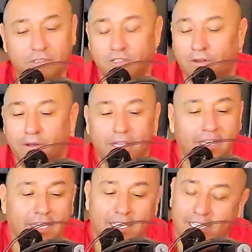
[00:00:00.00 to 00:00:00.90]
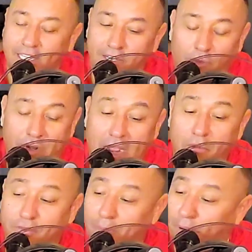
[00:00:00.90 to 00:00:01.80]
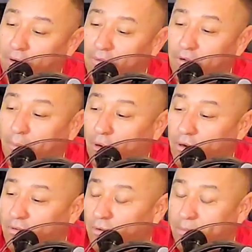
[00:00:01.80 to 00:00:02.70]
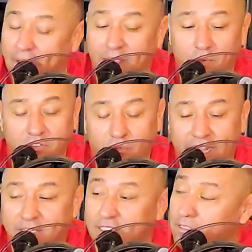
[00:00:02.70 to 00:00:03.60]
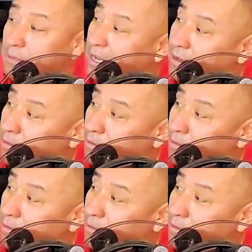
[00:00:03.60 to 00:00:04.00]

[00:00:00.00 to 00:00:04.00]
So, you know, when I moved to Porterville, man, there was racism like you